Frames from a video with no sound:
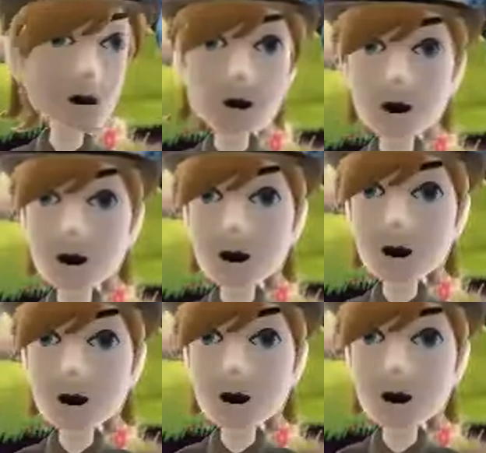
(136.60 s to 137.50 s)

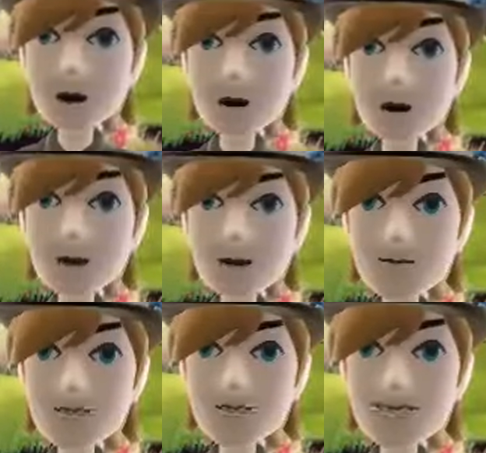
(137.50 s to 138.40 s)

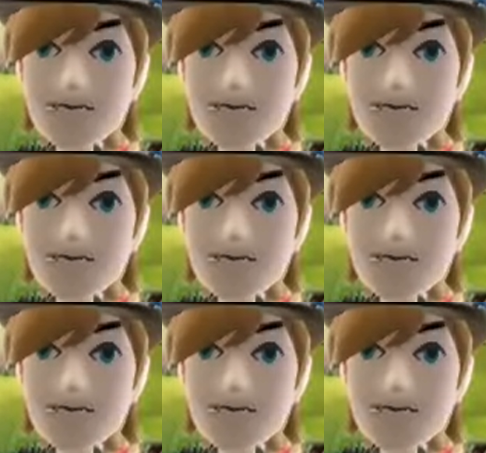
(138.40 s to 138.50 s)
Nothing is said.